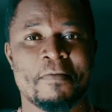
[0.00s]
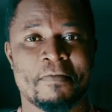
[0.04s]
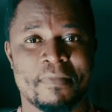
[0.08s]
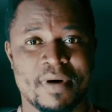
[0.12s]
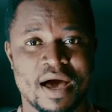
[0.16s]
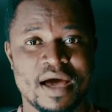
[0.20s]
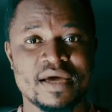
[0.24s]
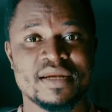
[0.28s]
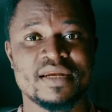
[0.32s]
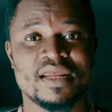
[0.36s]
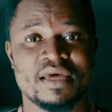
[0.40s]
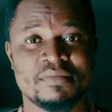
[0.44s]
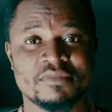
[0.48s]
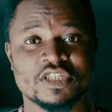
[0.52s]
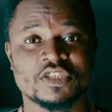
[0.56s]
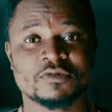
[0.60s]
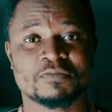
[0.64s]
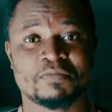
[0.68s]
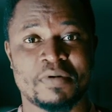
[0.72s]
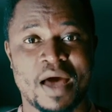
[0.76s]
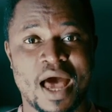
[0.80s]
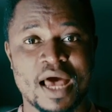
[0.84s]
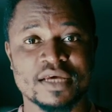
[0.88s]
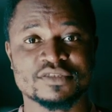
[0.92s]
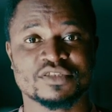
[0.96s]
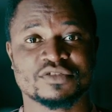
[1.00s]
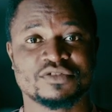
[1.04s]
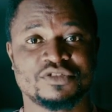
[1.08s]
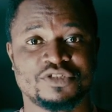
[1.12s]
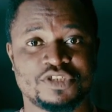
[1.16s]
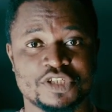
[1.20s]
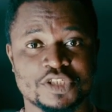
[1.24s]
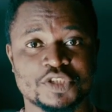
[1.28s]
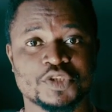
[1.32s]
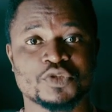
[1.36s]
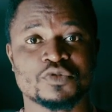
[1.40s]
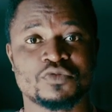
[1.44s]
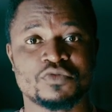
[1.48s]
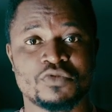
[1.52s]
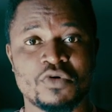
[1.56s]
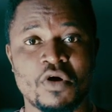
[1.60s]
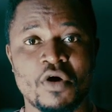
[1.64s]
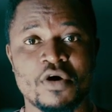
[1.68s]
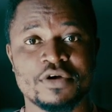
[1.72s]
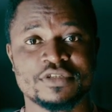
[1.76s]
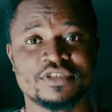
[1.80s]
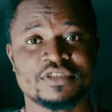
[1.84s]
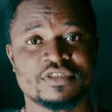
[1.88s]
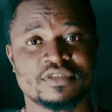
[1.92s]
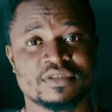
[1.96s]
My name is Pastor Jason
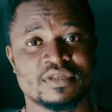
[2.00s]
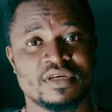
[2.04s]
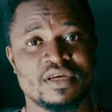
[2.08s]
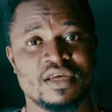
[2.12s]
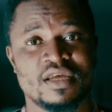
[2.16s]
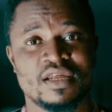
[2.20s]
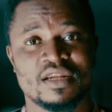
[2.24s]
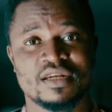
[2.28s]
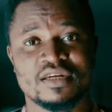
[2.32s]
Rogers,